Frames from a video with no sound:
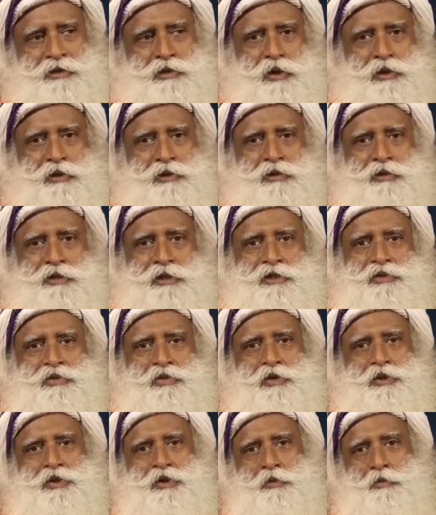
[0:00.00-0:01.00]
it also
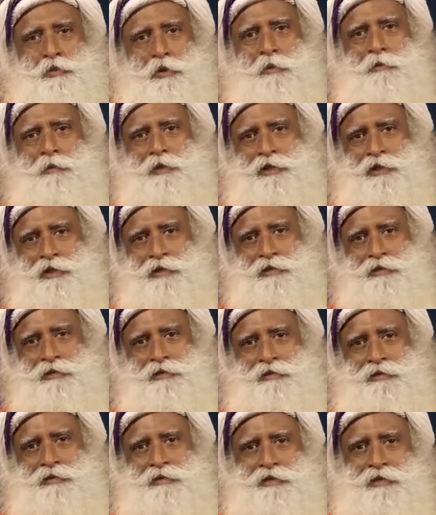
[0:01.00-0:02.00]
destroys your property.
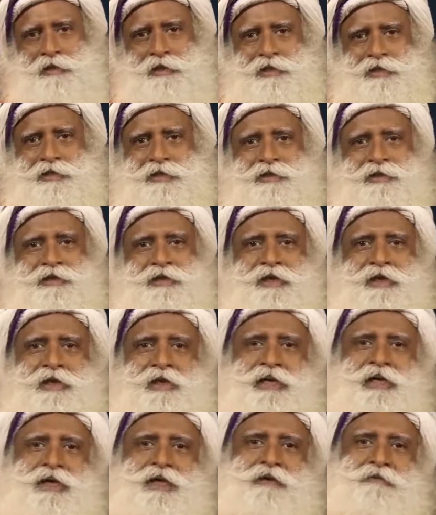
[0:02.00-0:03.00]
This
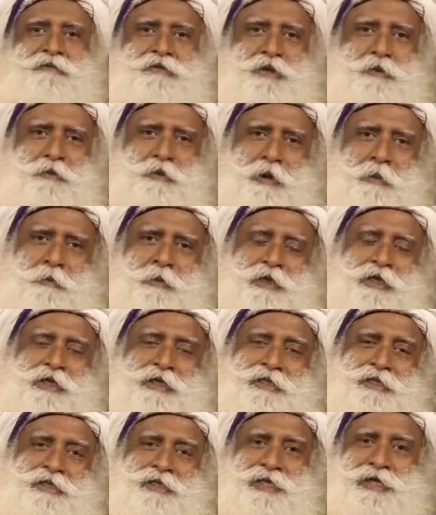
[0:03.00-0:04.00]
leaves your
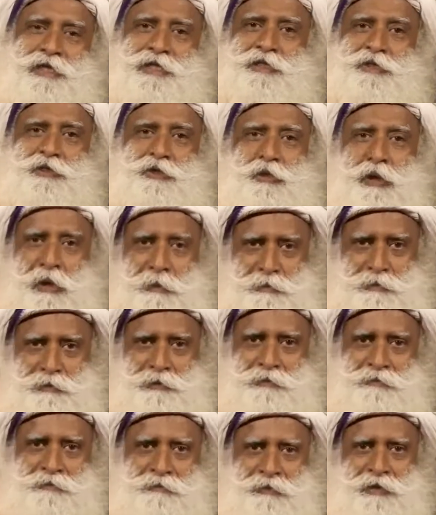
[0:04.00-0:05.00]
property, just cleans you up,
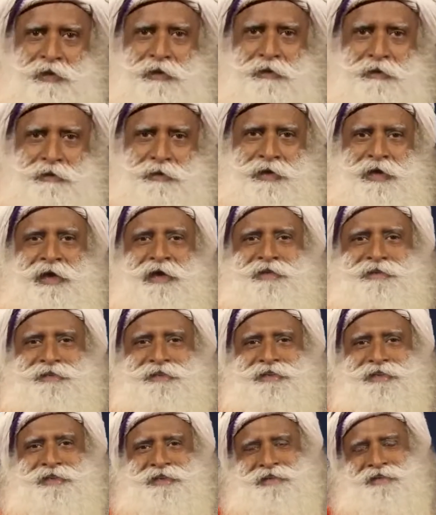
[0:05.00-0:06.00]
all
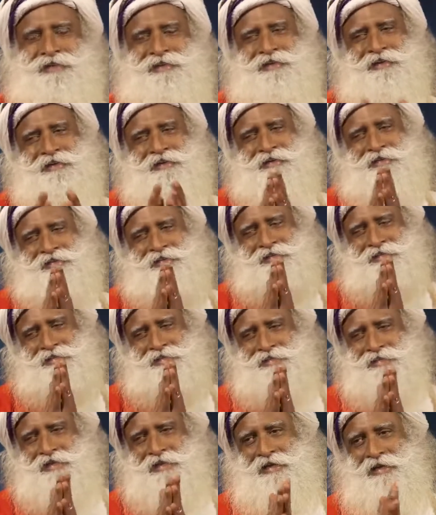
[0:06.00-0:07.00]
right? This
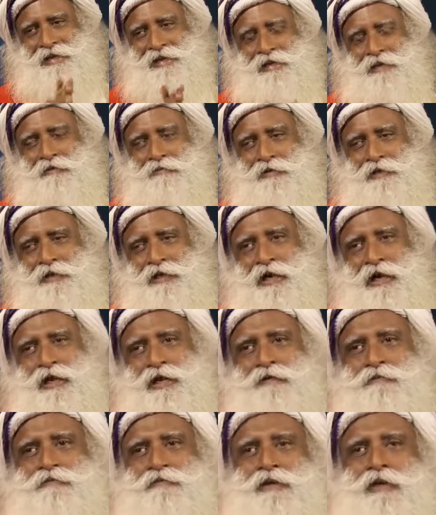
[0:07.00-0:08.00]
is a different
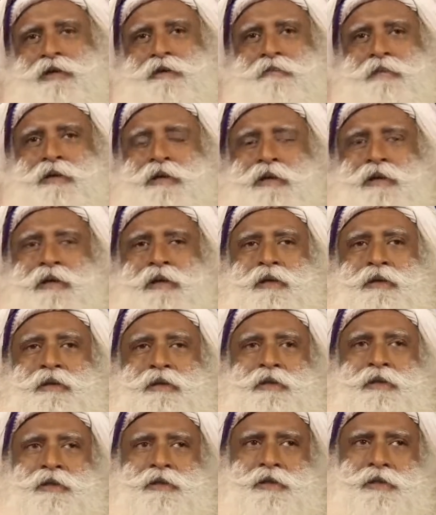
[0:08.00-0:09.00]
kind of thing.
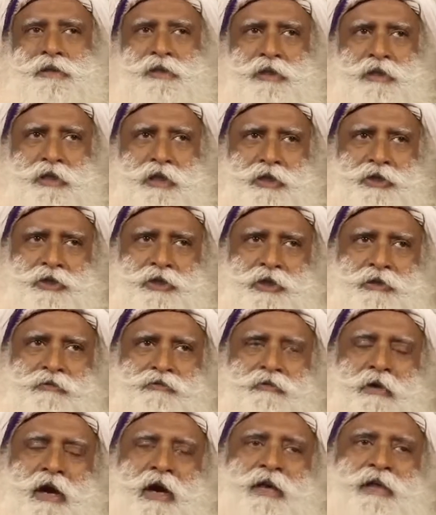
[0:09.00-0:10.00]
This is the nature of
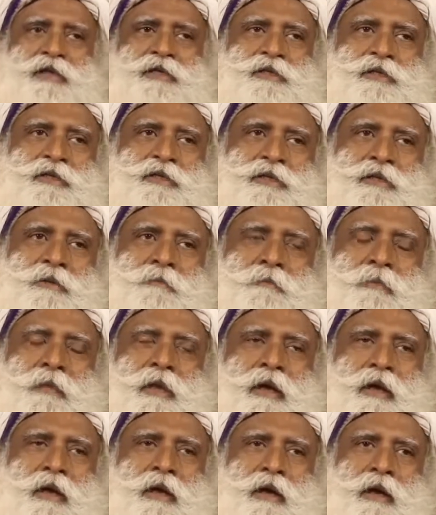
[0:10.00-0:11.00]
virus.
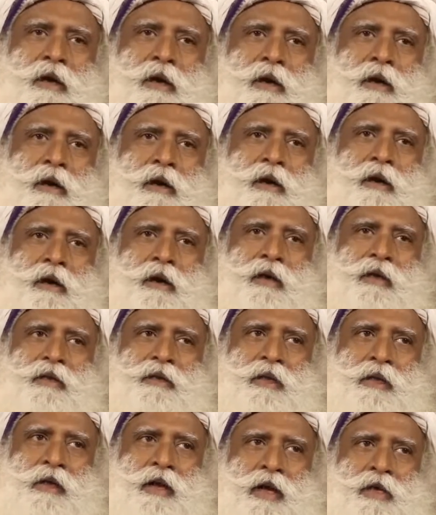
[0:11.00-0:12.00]

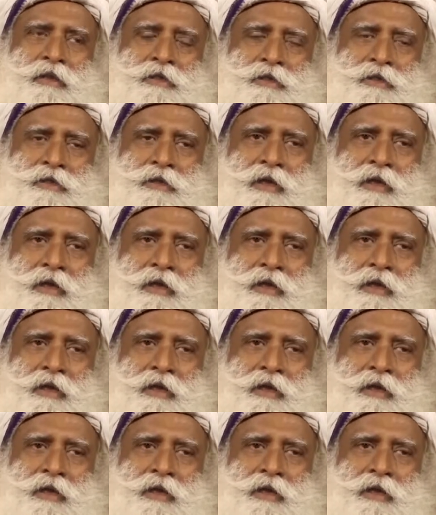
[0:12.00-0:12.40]
In the last